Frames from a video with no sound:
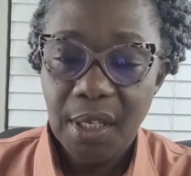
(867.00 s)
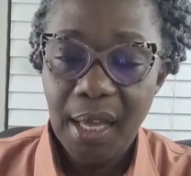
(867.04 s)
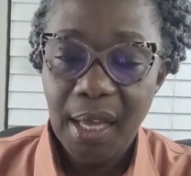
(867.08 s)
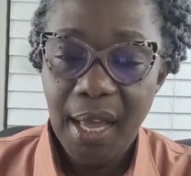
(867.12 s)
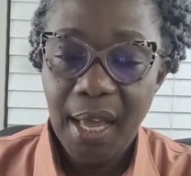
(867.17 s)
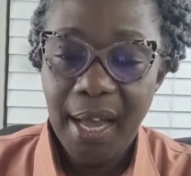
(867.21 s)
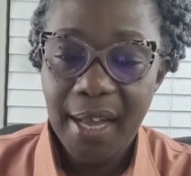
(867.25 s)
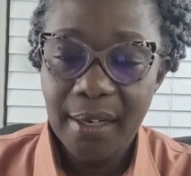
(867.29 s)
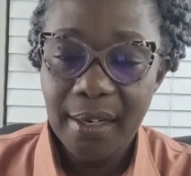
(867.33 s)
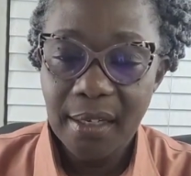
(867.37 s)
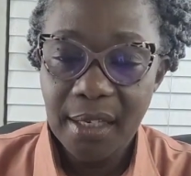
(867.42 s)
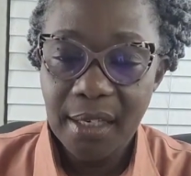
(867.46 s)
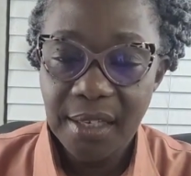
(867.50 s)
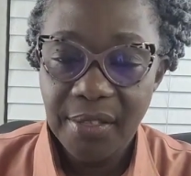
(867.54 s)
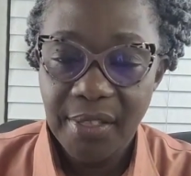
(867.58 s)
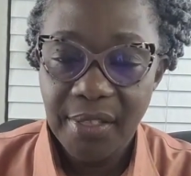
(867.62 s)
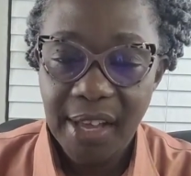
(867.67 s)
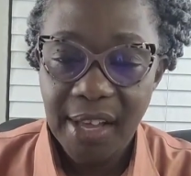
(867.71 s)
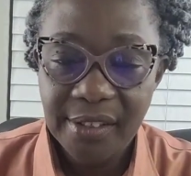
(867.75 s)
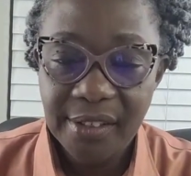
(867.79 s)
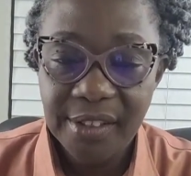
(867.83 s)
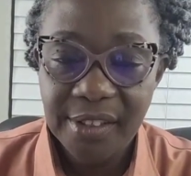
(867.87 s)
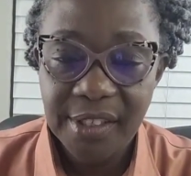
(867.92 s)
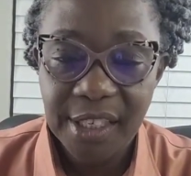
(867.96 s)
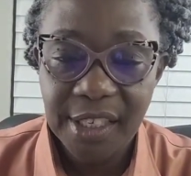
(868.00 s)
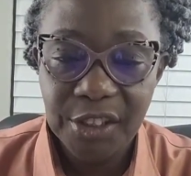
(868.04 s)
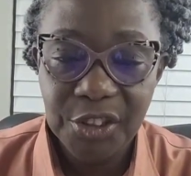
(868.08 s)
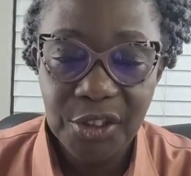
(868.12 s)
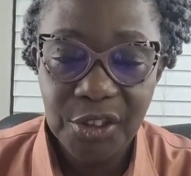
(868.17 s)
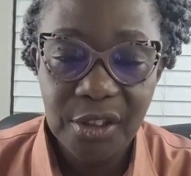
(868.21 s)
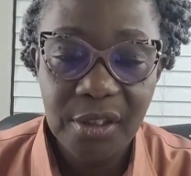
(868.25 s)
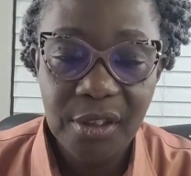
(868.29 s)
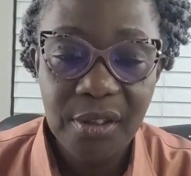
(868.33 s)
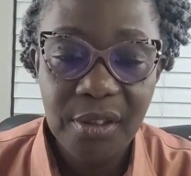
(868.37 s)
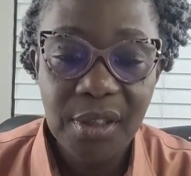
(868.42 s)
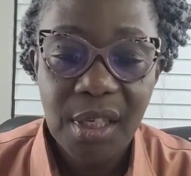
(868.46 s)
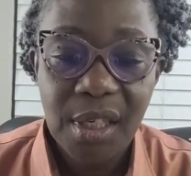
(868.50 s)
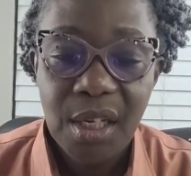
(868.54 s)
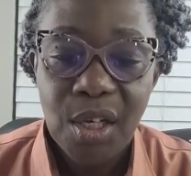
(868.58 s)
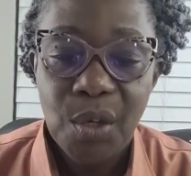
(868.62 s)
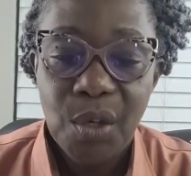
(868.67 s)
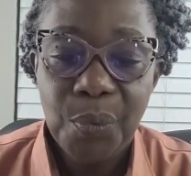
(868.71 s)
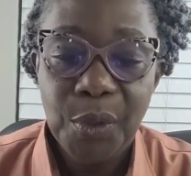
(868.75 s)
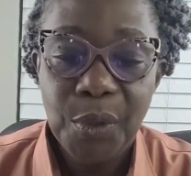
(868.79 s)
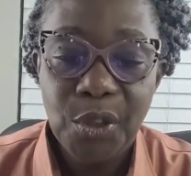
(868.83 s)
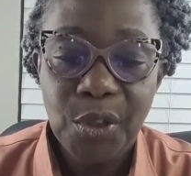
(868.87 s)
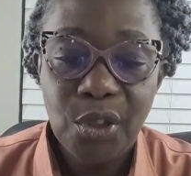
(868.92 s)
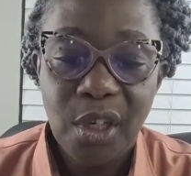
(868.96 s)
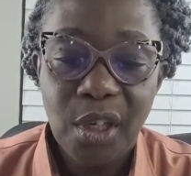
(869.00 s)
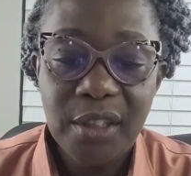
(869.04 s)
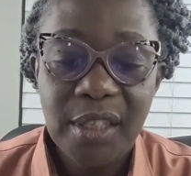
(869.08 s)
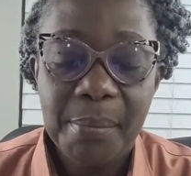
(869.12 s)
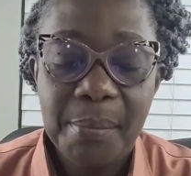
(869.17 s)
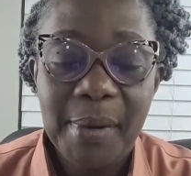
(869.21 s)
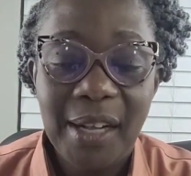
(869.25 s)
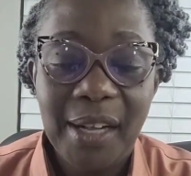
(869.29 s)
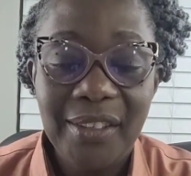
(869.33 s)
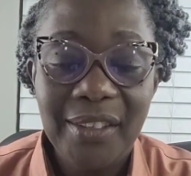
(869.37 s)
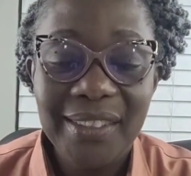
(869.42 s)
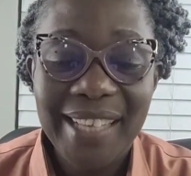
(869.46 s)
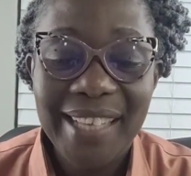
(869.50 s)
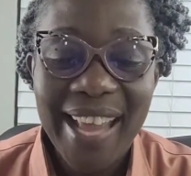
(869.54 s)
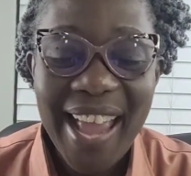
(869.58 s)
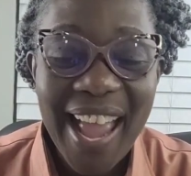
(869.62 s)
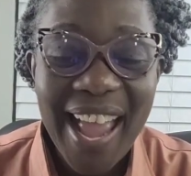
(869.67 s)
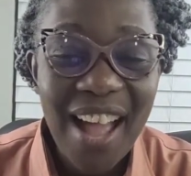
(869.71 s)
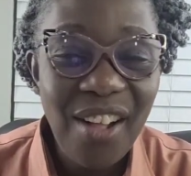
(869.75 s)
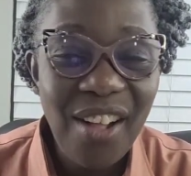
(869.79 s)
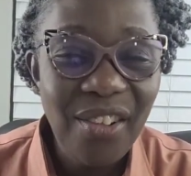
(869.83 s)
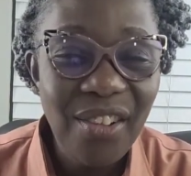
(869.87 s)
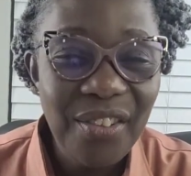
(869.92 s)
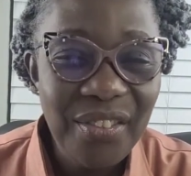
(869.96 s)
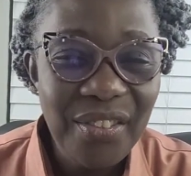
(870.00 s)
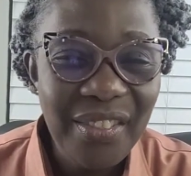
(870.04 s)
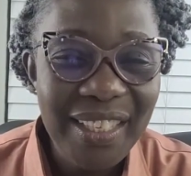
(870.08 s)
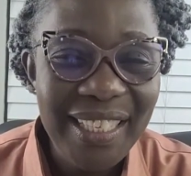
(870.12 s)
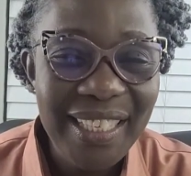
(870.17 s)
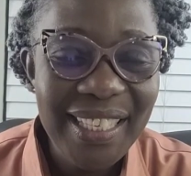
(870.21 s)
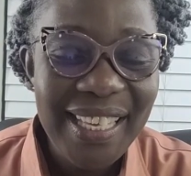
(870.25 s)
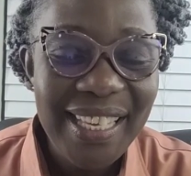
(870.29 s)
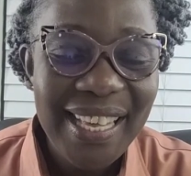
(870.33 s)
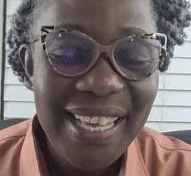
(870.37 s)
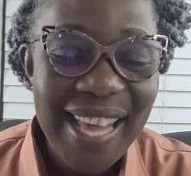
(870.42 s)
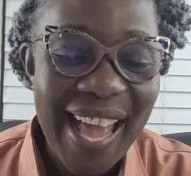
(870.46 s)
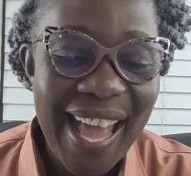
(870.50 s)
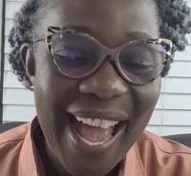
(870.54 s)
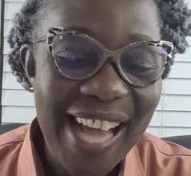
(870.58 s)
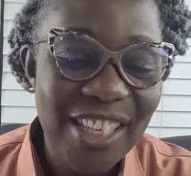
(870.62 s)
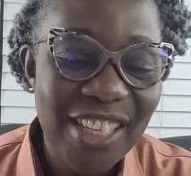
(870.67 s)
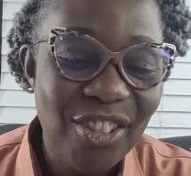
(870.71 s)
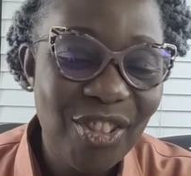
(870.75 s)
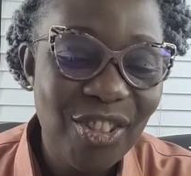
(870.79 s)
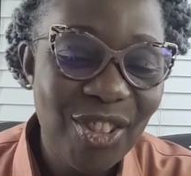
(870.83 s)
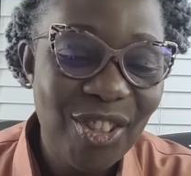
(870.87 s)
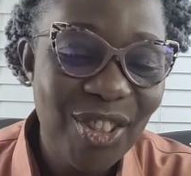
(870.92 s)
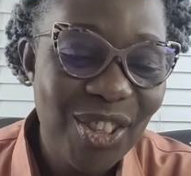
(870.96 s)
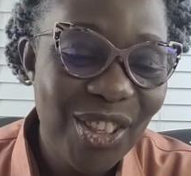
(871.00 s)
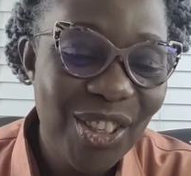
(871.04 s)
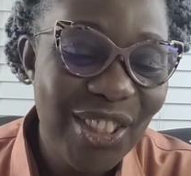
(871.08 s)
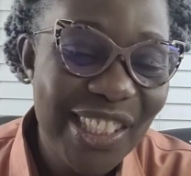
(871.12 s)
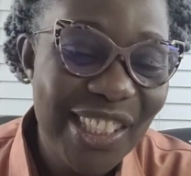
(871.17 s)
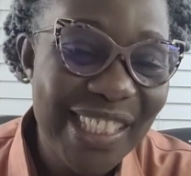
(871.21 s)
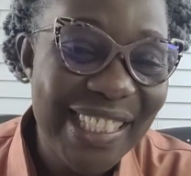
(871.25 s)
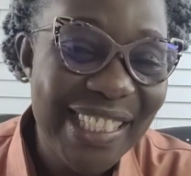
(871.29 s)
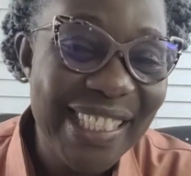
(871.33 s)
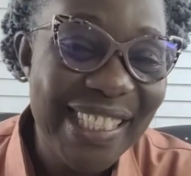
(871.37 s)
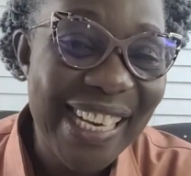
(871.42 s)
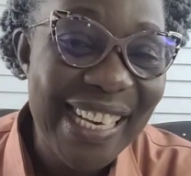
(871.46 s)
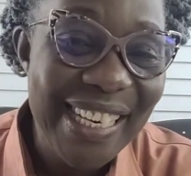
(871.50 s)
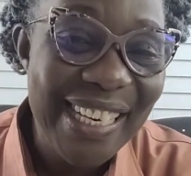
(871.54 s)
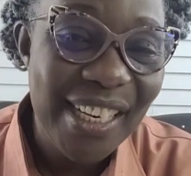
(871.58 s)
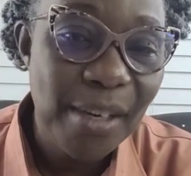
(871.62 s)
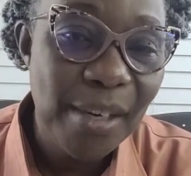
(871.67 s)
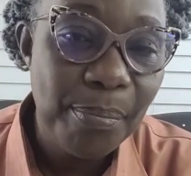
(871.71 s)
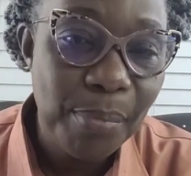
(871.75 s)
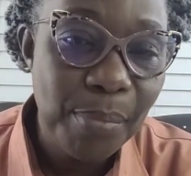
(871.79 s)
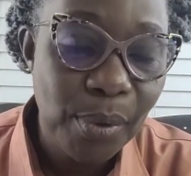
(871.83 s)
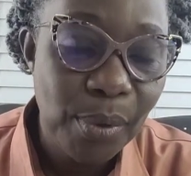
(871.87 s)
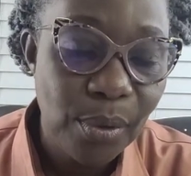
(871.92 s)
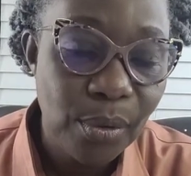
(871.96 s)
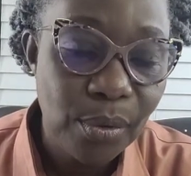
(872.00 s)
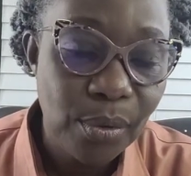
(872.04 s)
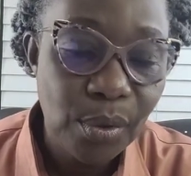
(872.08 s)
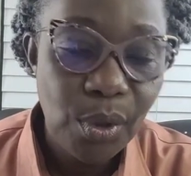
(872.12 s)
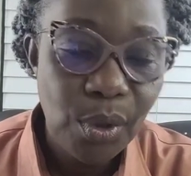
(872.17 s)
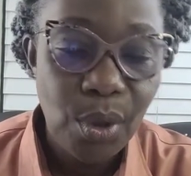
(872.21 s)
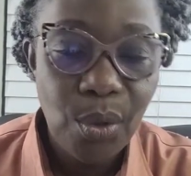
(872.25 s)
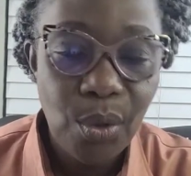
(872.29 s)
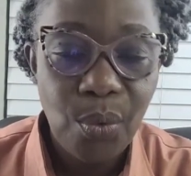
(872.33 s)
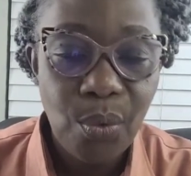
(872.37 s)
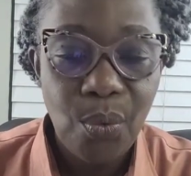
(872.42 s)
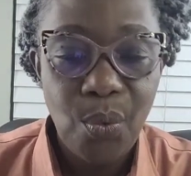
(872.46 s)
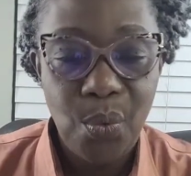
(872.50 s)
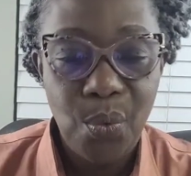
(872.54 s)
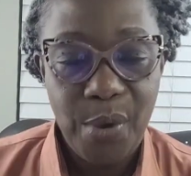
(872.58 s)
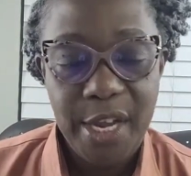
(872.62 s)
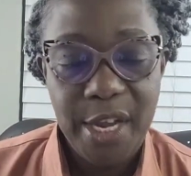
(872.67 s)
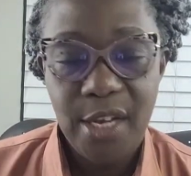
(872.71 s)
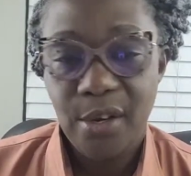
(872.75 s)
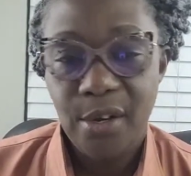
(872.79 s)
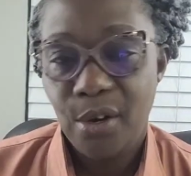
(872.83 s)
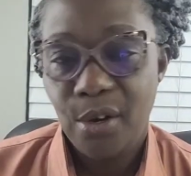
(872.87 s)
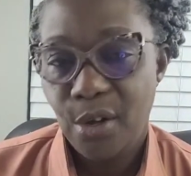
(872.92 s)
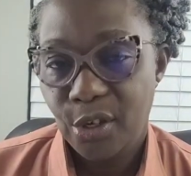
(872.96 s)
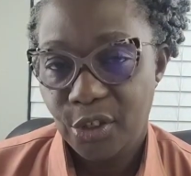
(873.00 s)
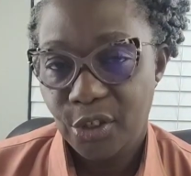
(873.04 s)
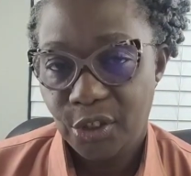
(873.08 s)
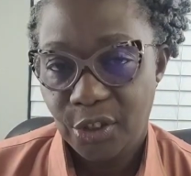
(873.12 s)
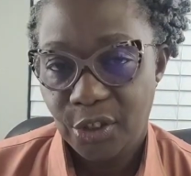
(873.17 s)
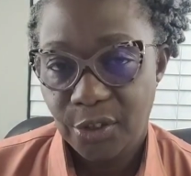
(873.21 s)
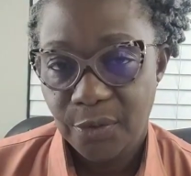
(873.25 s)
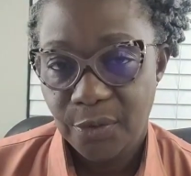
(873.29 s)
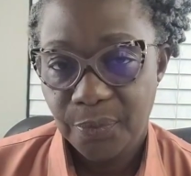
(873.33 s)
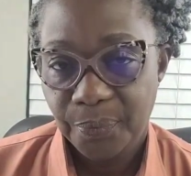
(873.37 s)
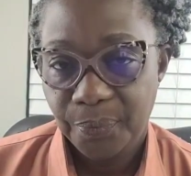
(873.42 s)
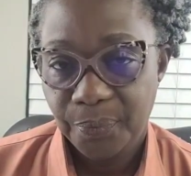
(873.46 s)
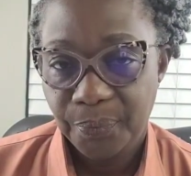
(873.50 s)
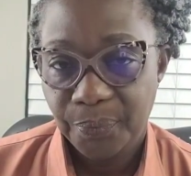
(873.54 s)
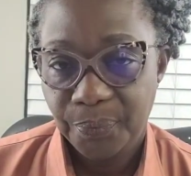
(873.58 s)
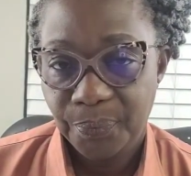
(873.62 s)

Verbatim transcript: And in that session, we talked about healthy and sustainable weight loss.